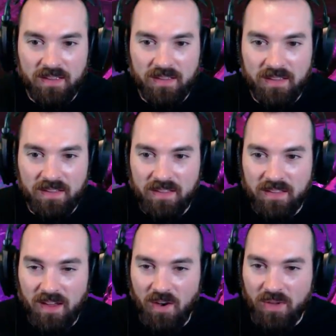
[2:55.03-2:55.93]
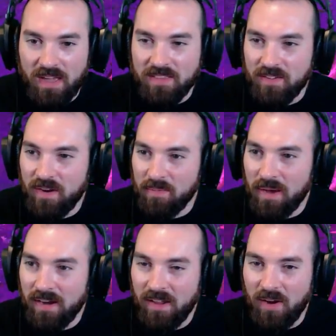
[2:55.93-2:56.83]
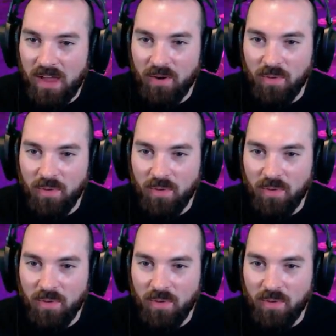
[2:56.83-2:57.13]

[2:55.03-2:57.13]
kill it. Oh, okay, so never mind. I don't, I don't